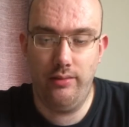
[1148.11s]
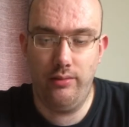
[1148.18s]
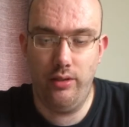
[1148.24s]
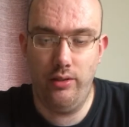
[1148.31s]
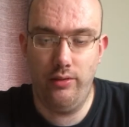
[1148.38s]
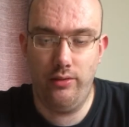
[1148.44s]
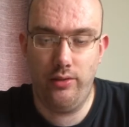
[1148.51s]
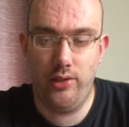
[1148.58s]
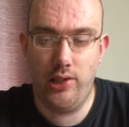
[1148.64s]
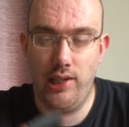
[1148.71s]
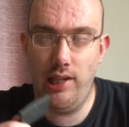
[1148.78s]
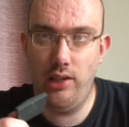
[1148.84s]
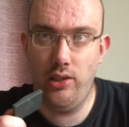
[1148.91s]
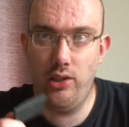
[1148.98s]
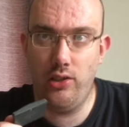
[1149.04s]
do
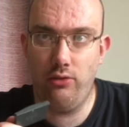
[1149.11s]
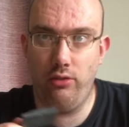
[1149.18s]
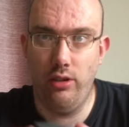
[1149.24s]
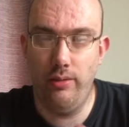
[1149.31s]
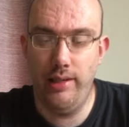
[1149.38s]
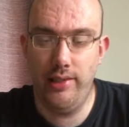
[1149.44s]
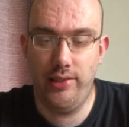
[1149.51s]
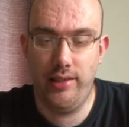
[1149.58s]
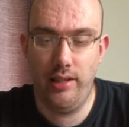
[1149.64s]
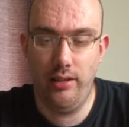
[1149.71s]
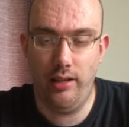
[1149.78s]
seasons through it, see